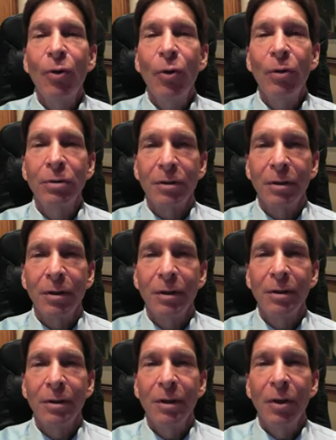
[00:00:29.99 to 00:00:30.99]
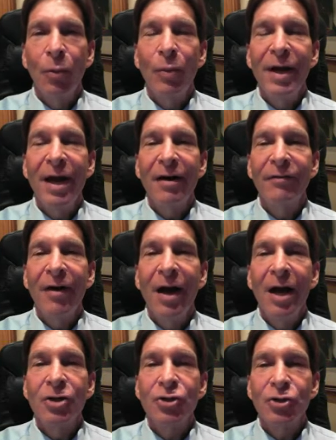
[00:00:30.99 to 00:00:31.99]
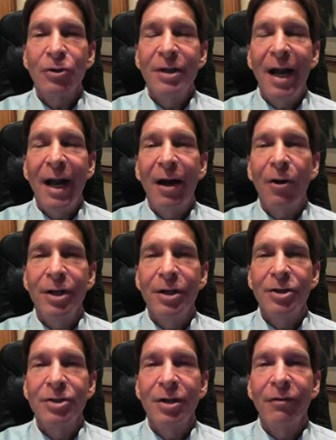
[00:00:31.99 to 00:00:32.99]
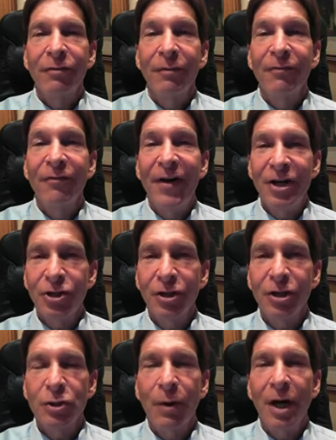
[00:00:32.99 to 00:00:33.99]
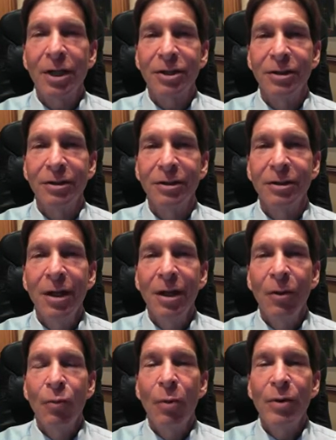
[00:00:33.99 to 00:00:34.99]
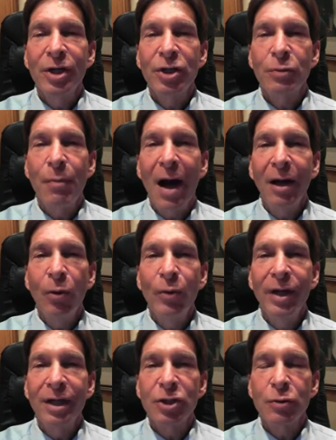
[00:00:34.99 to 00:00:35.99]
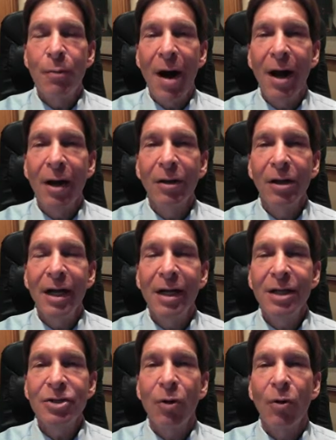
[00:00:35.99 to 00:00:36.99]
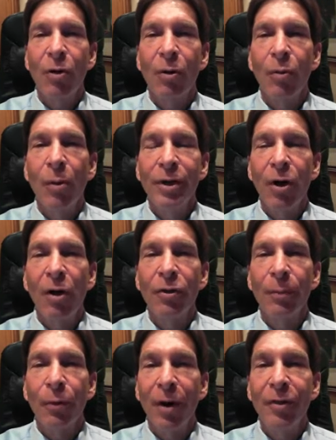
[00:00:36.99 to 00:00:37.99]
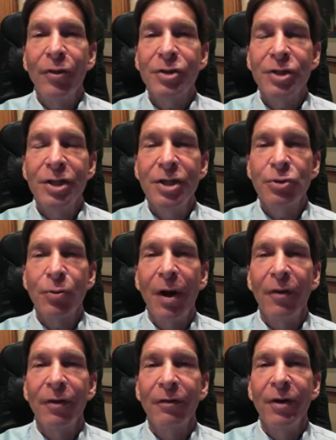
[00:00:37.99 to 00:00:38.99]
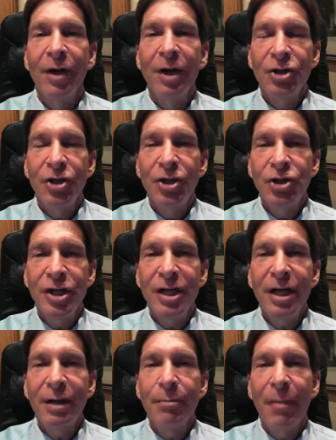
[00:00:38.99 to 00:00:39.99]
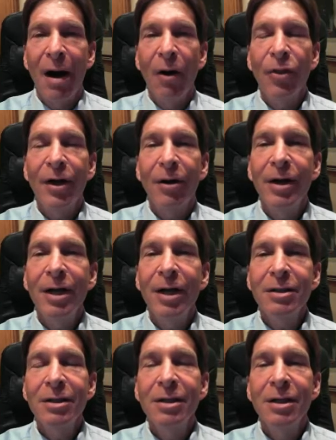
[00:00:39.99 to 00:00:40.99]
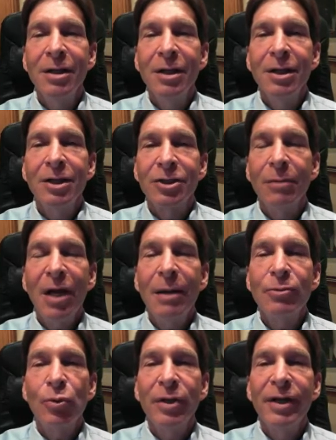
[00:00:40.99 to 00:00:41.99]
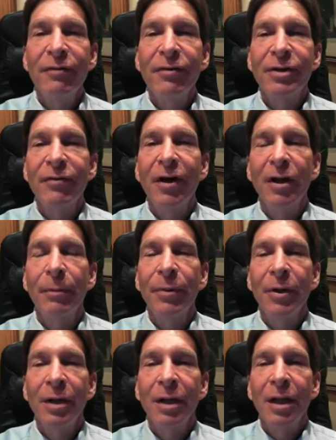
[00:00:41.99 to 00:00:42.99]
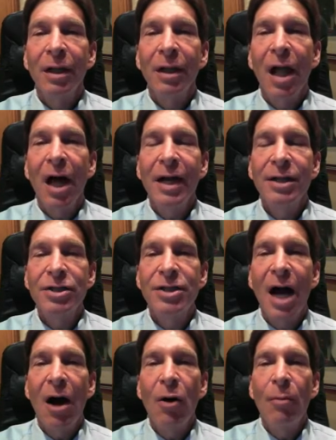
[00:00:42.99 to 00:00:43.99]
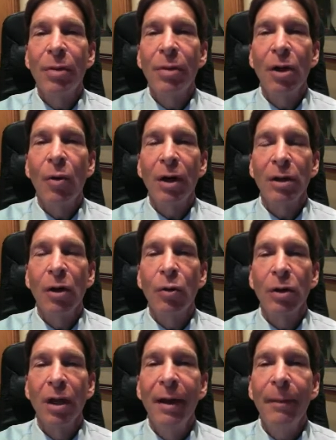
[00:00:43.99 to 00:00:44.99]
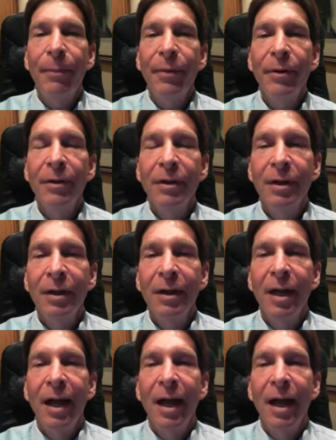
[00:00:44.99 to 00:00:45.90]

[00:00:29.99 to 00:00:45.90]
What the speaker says: As we get older, we have certain areas from facial expression. When we smile, we get smile lines, or what we call the parentheses around the cheek and mouth area. Sometimes we'll even develop lines down below our lower lip,